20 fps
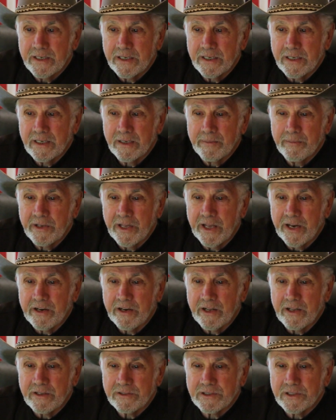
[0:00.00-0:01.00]
eliminated
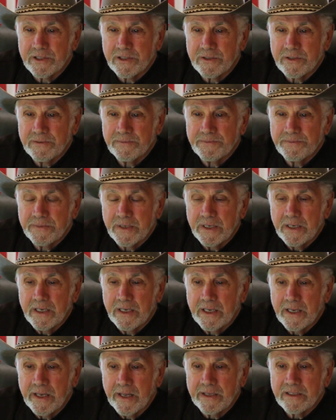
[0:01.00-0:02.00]
also.
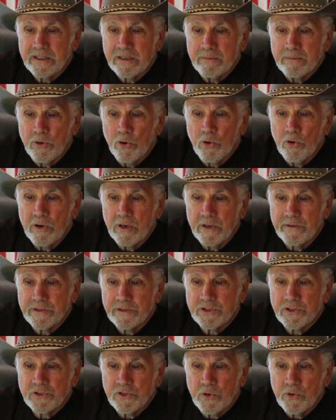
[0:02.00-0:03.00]
At the moral of the
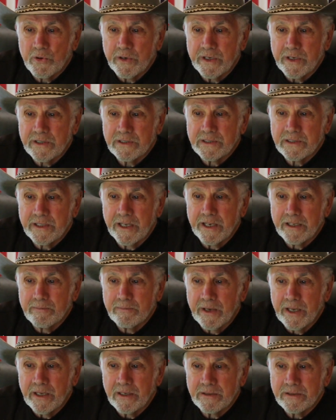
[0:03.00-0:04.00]
story is dead
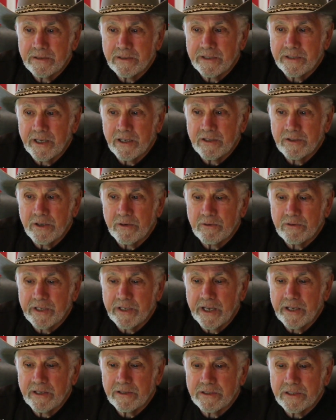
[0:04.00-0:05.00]
men tell no
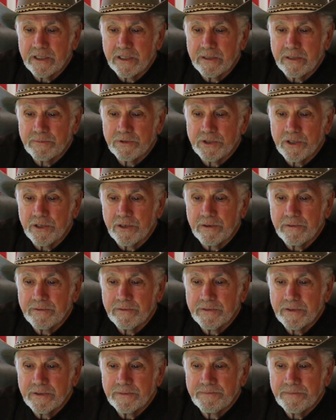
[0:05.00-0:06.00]
tales, he observed.